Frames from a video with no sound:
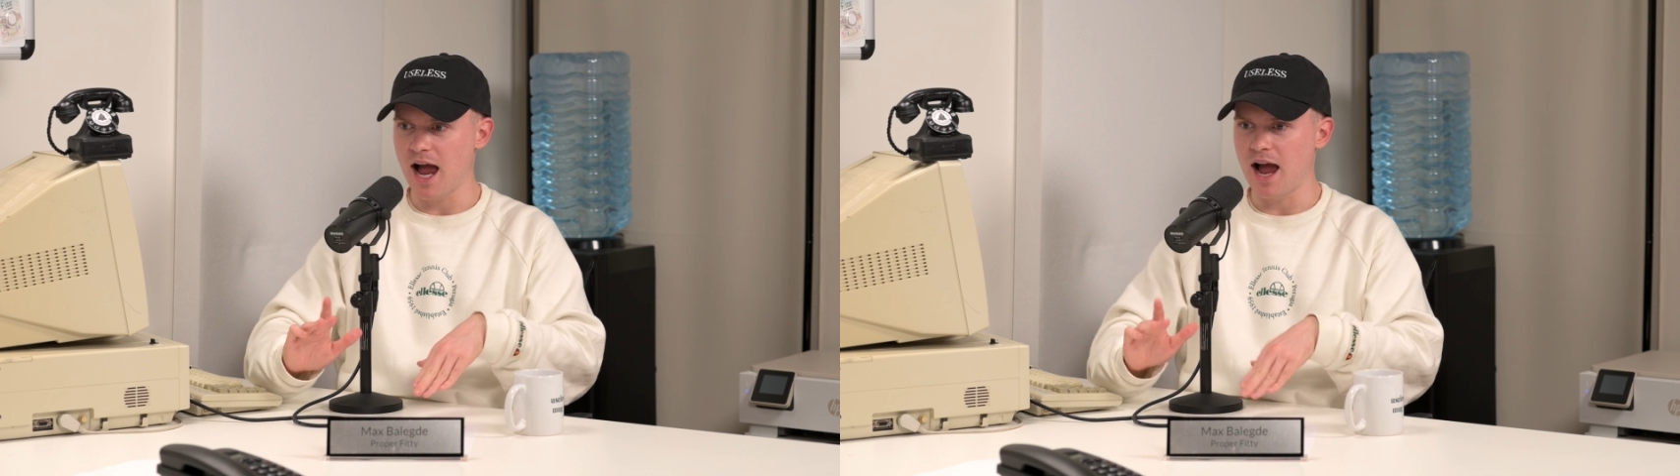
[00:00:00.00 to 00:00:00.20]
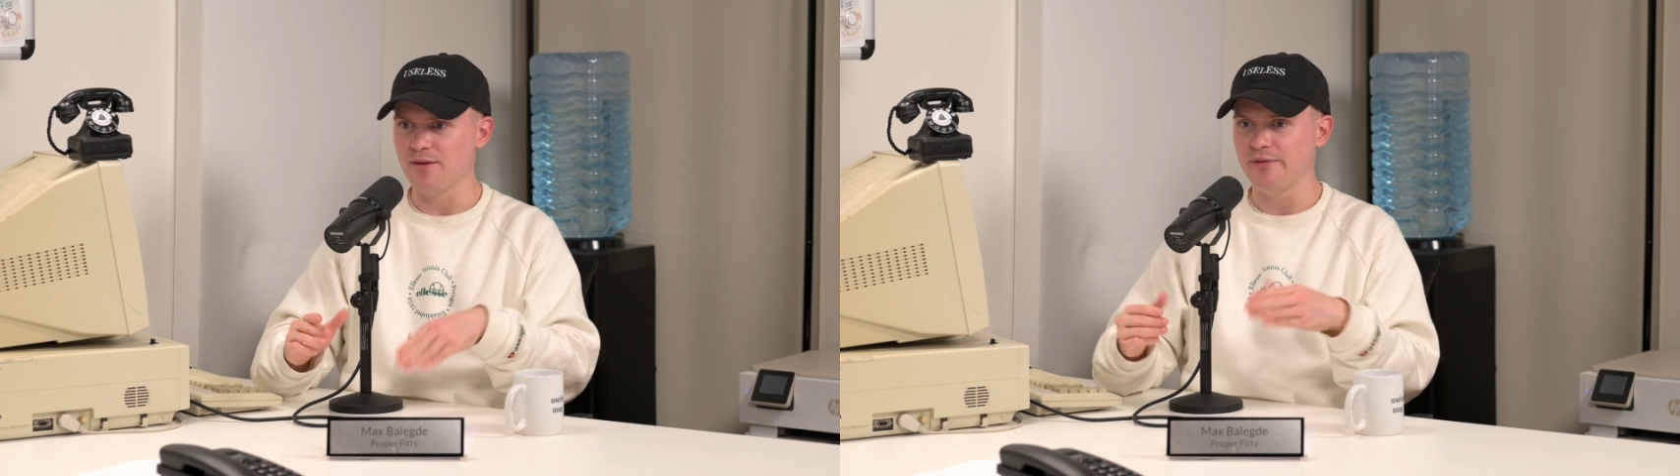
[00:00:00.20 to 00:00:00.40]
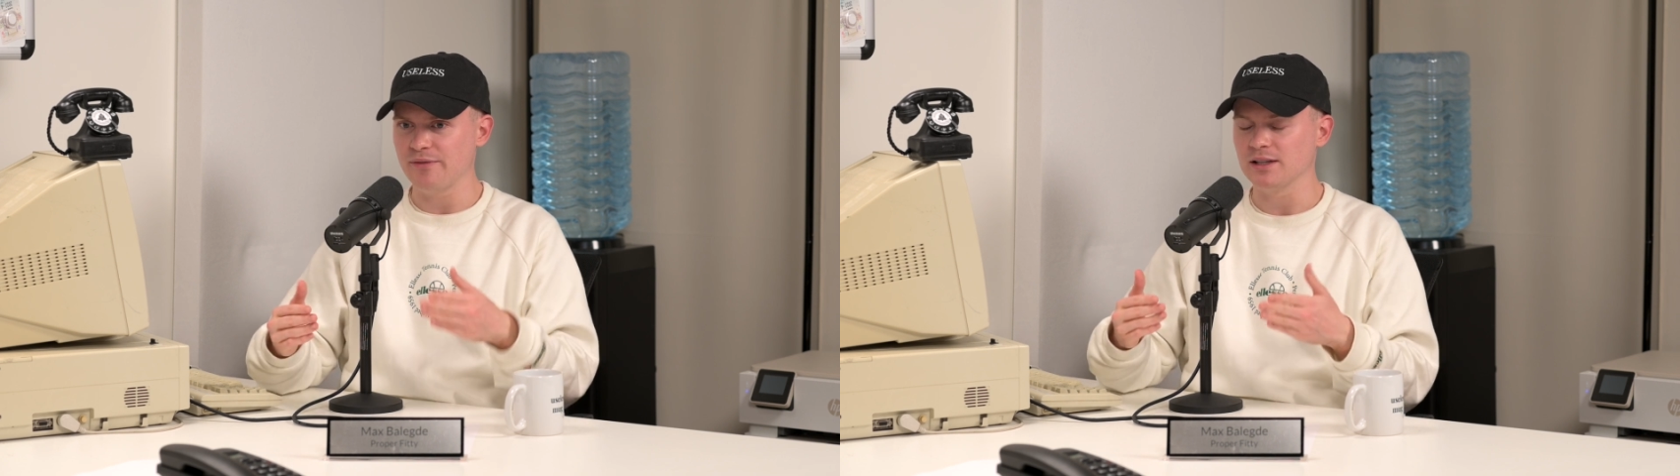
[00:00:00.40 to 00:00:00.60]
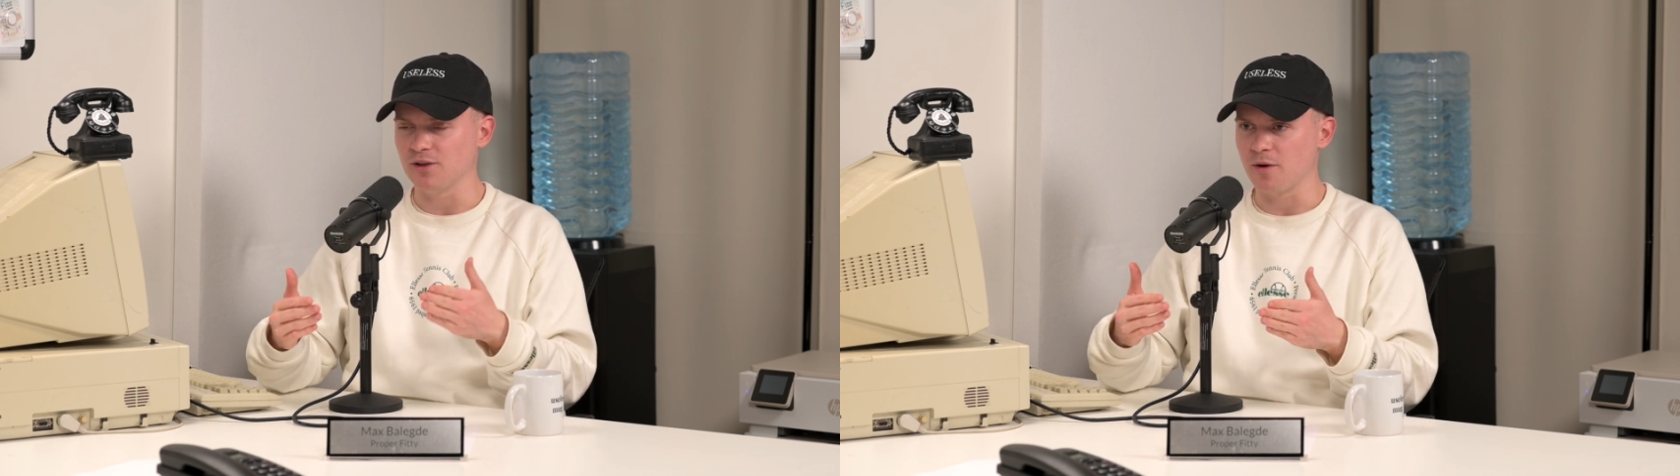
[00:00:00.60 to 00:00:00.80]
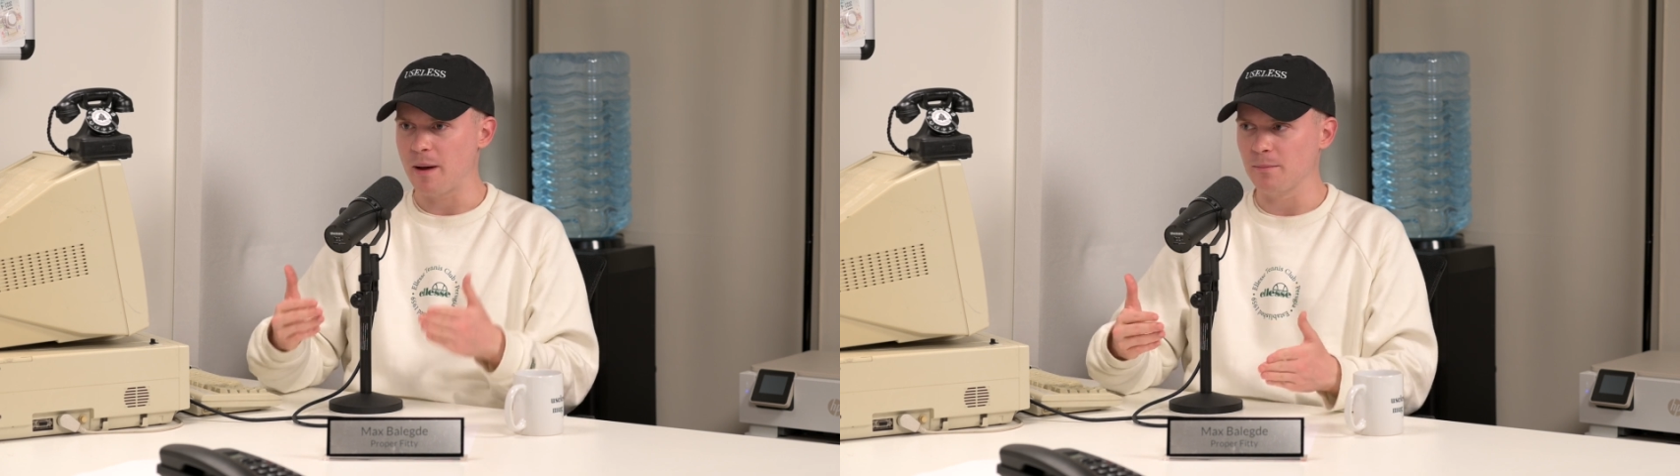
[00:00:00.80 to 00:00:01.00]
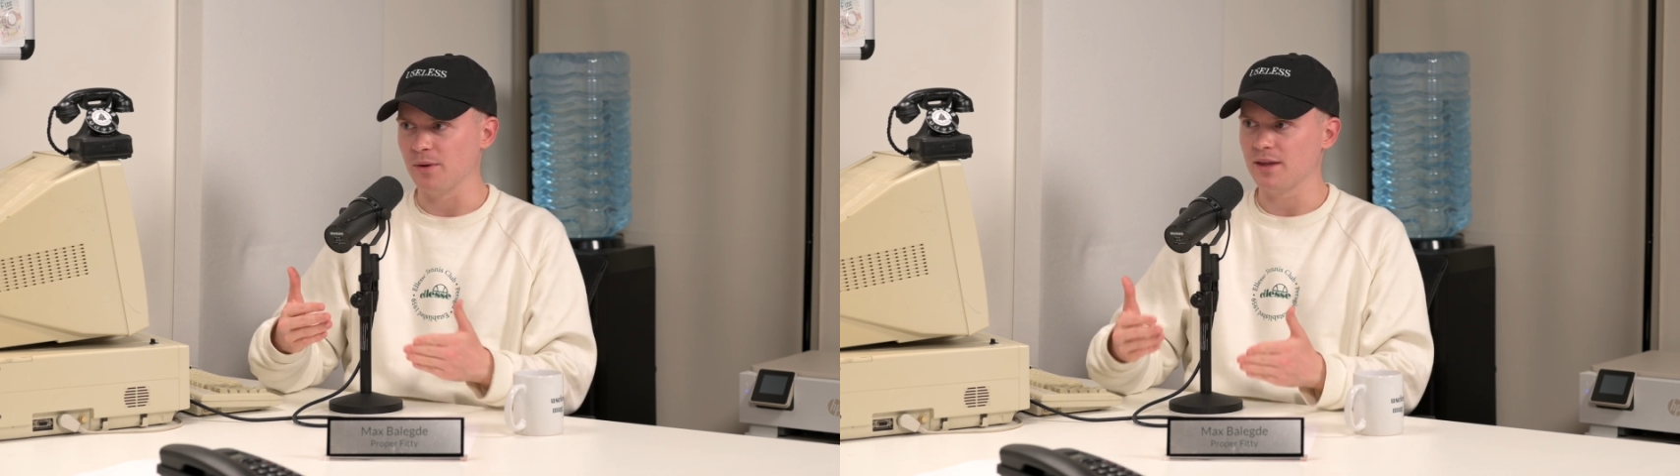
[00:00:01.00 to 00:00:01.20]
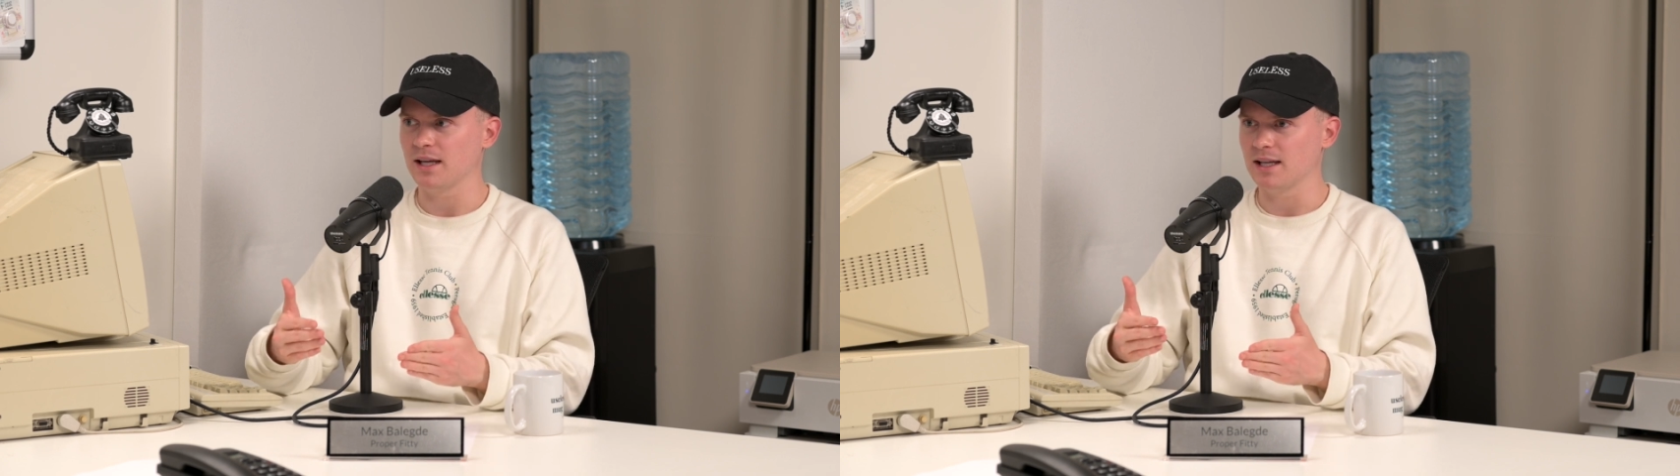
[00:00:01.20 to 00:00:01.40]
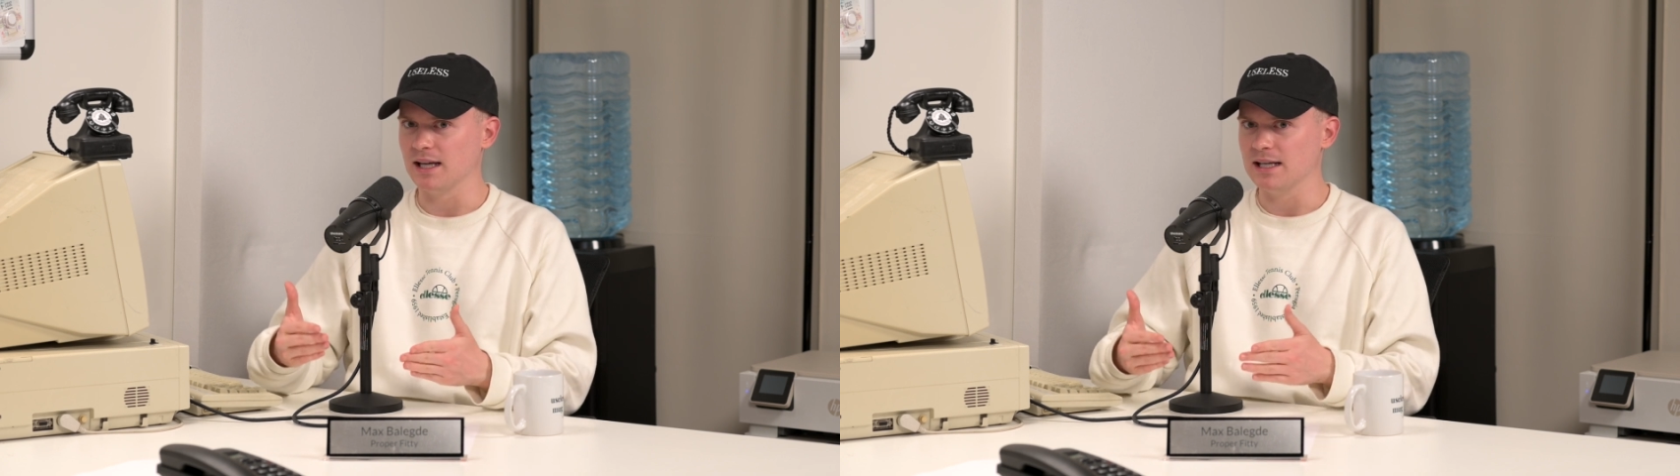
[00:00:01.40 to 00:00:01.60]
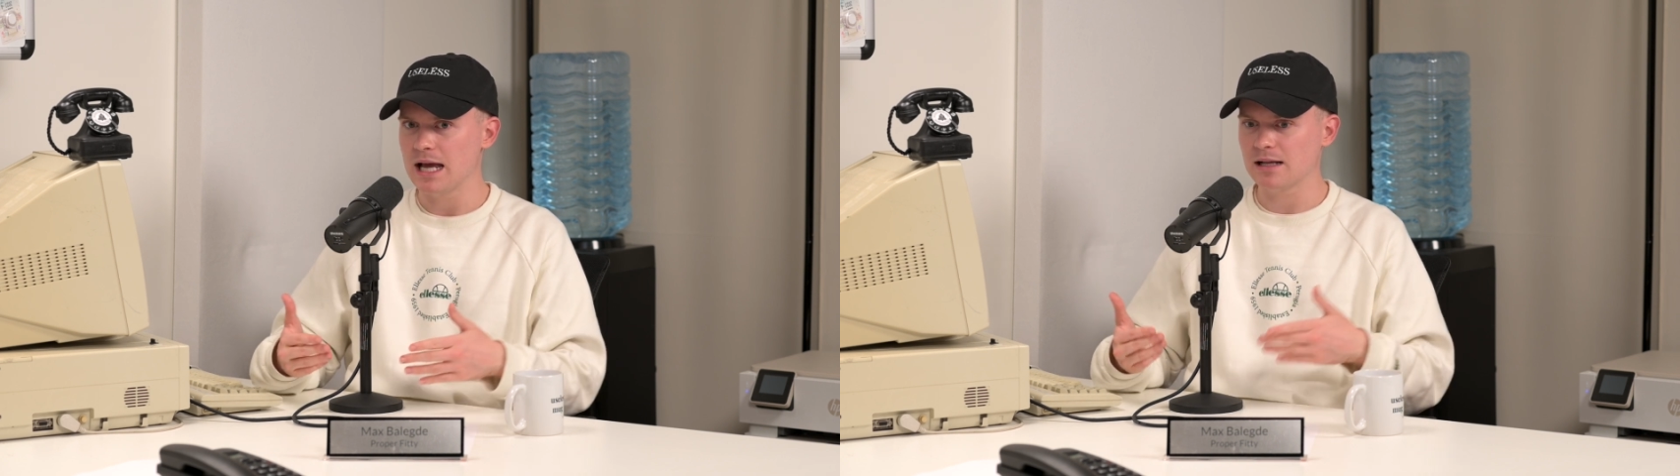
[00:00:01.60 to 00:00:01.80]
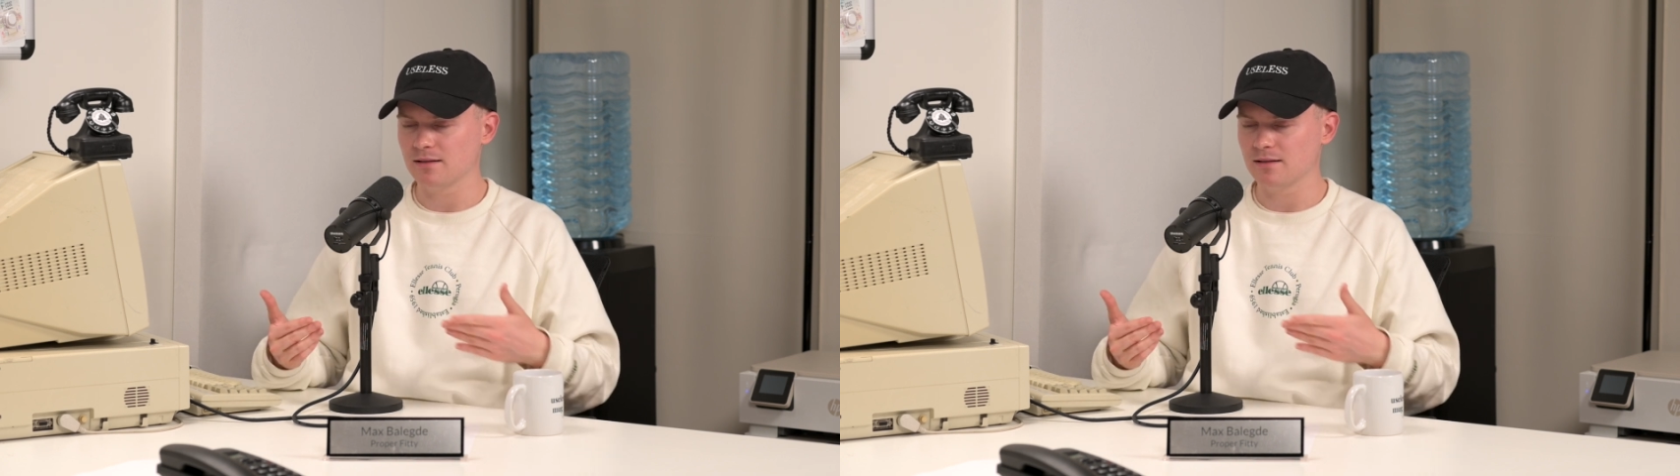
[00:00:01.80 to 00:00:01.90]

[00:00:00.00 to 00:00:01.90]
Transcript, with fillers: I vividly remember thinking,